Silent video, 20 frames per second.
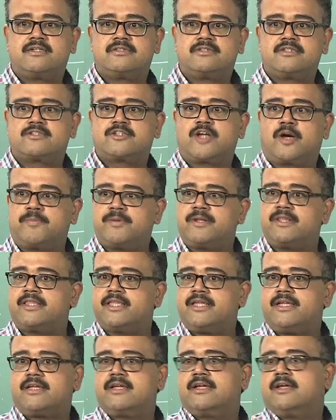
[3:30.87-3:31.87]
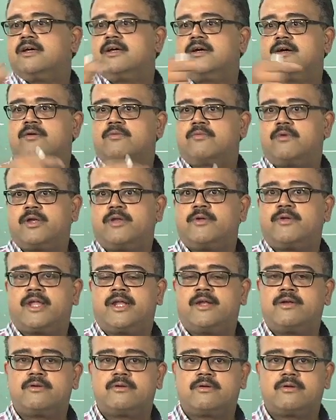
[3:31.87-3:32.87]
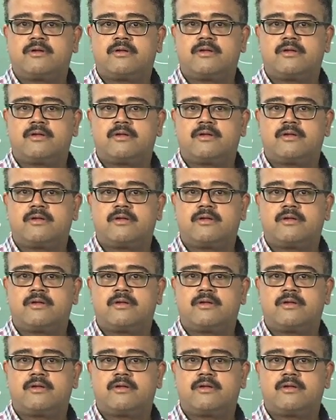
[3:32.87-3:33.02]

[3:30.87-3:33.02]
just stop and think what you can do,